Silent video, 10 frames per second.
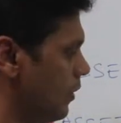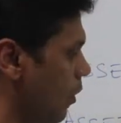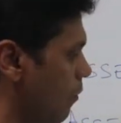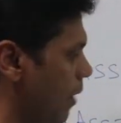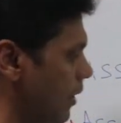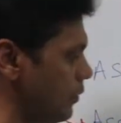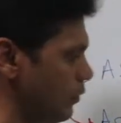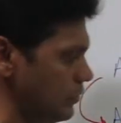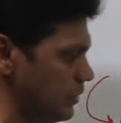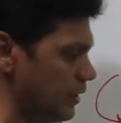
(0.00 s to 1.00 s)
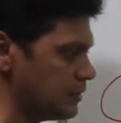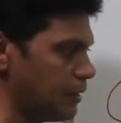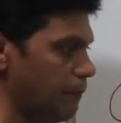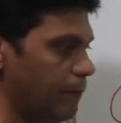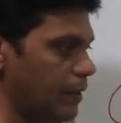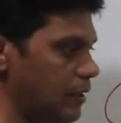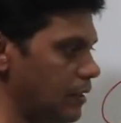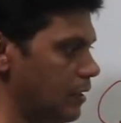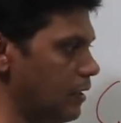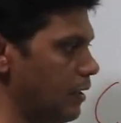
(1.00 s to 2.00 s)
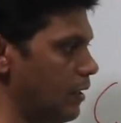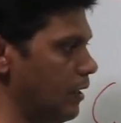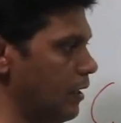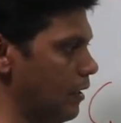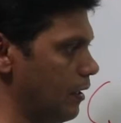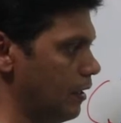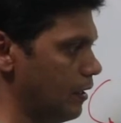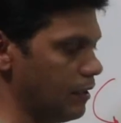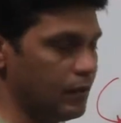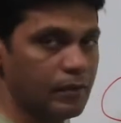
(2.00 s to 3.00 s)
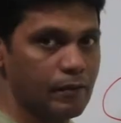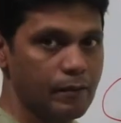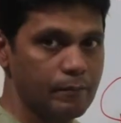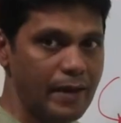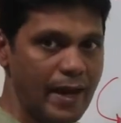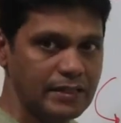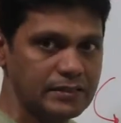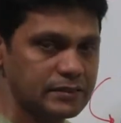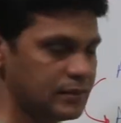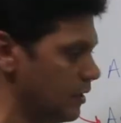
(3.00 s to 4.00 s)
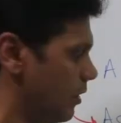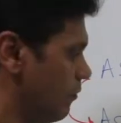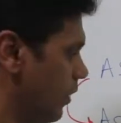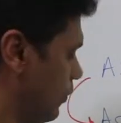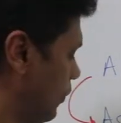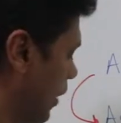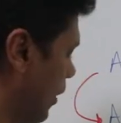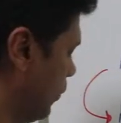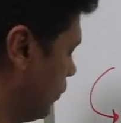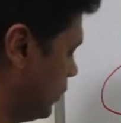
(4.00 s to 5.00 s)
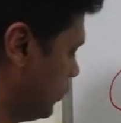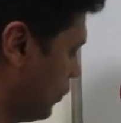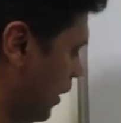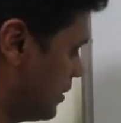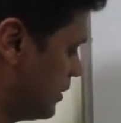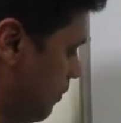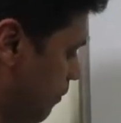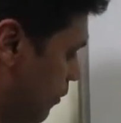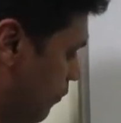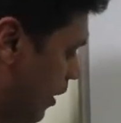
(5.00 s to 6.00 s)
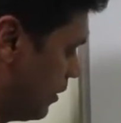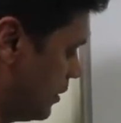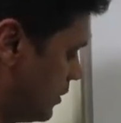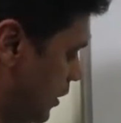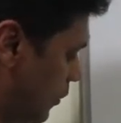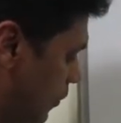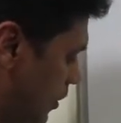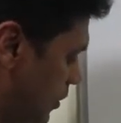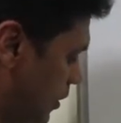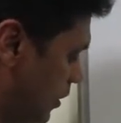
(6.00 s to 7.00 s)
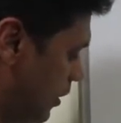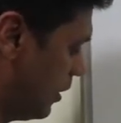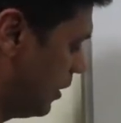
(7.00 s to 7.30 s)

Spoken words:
Now by using simple maths, what you can do is you can simplify this equation